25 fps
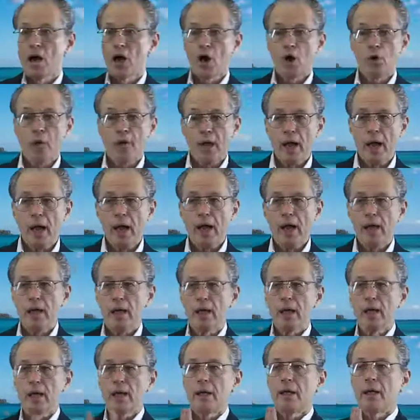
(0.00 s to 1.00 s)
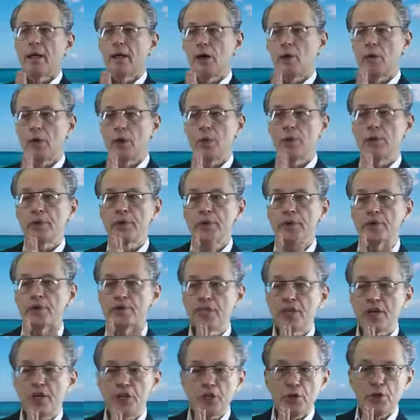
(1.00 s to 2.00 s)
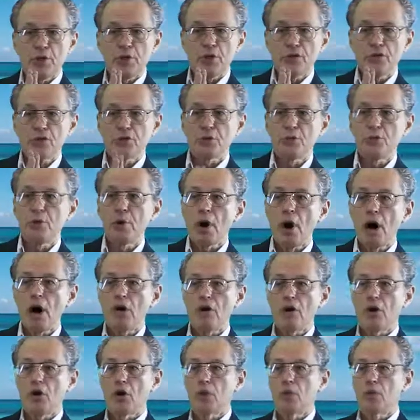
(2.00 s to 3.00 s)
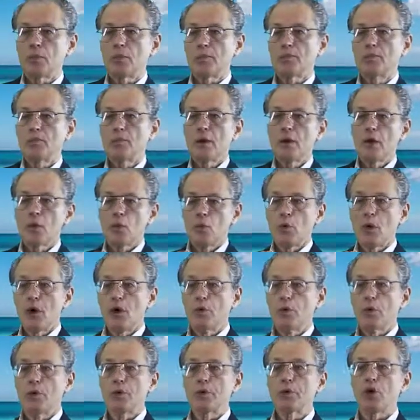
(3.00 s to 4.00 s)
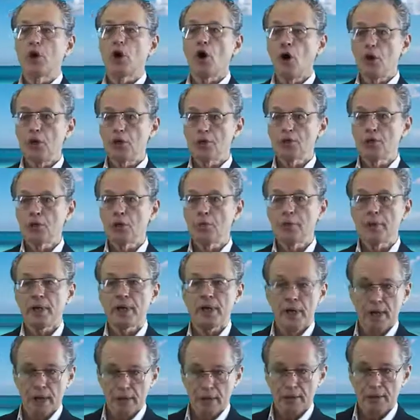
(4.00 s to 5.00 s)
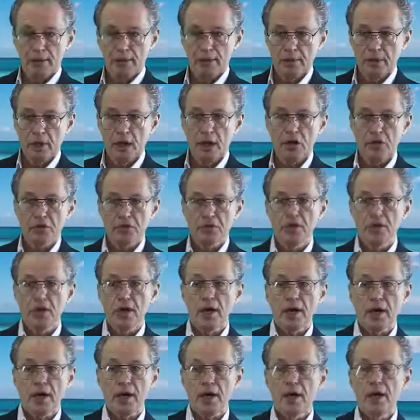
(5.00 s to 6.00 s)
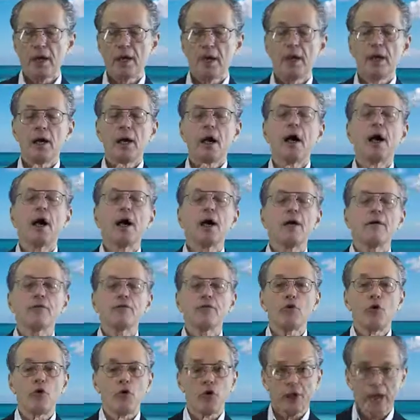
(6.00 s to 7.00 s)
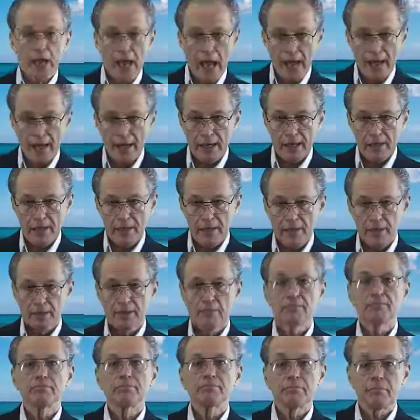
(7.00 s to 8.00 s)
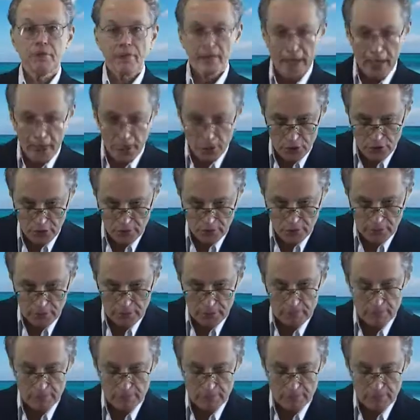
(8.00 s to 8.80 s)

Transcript: Okay, we will continue this tomorrow when we will also begin our study of organics. Thank you.